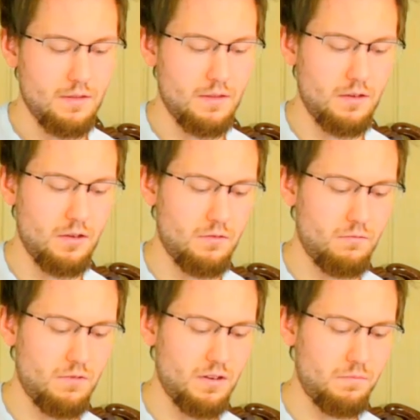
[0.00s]
Then you
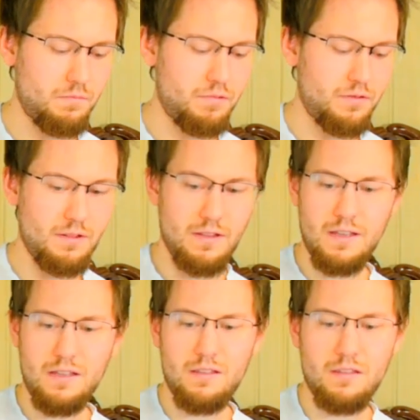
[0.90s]
try to
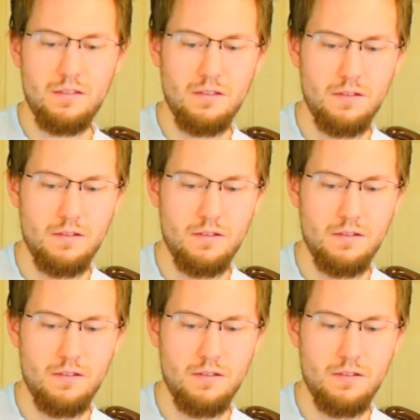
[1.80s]
place.